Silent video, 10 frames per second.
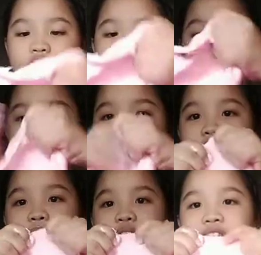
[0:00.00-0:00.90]
here it is,
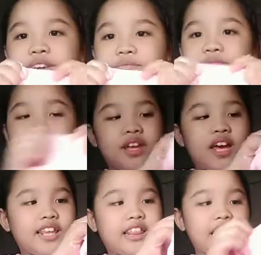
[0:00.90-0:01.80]
our slime.
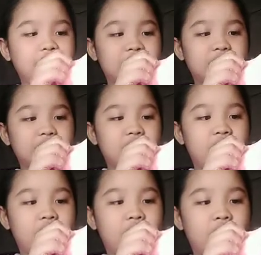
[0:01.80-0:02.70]
I think
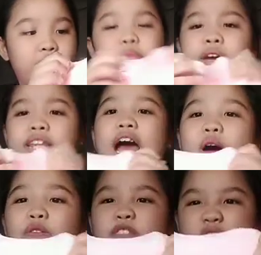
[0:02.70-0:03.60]
we might have
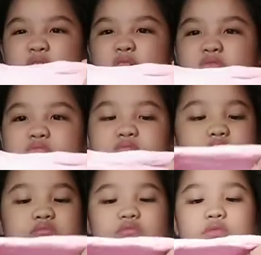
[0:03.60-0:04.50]
a fail,
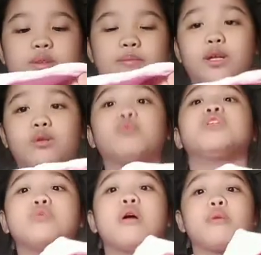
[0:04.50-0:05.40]
but we
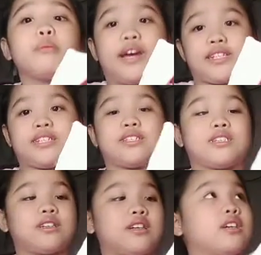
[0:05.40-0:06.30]
do our best
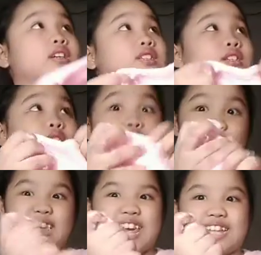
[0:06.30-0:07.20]
to
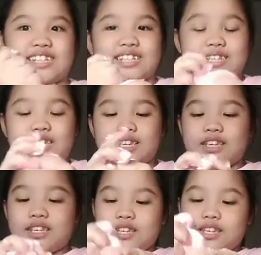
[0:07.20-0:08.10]
do it.
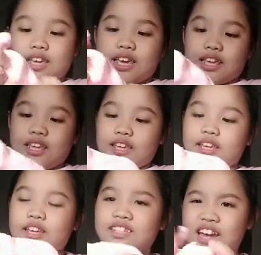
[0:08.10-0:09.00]

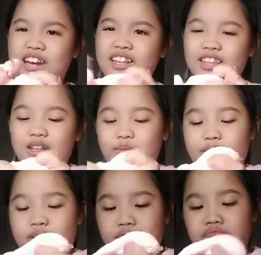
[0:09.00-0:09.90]
It's kind of a little
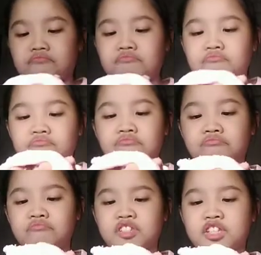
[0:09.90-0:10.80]
bit
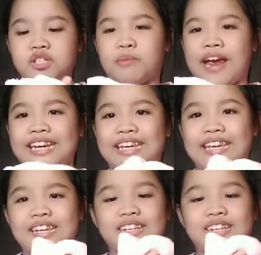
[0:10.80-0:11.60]
spidey.